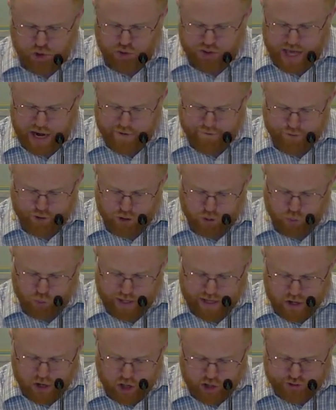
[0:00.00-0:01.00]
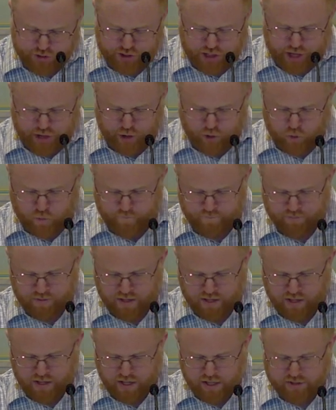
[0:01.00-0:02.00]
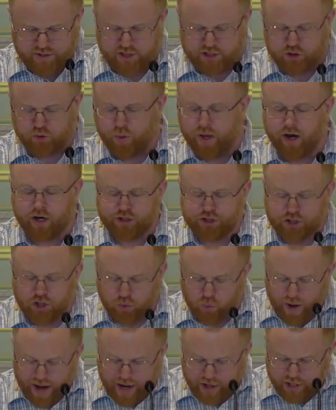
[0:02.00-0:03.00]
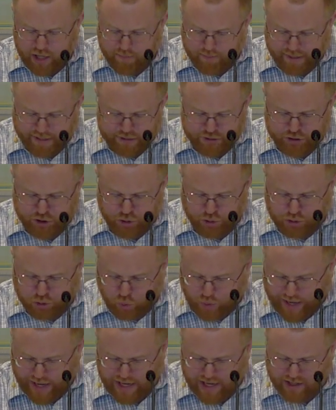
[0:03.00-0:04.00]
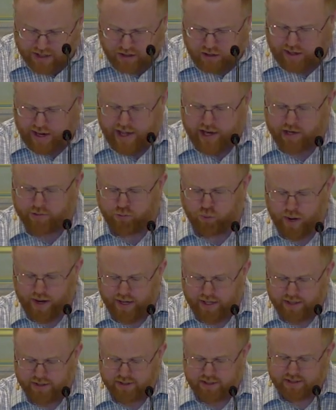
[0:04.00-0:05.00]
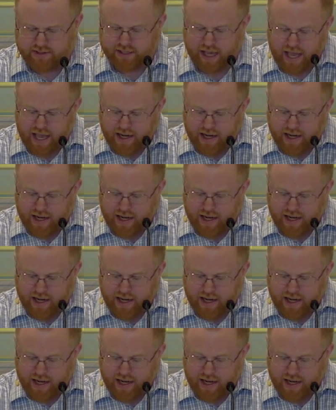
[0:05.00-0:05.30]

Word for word: Therefore, we also, since we are surrounded by so great a cloud of witnesses,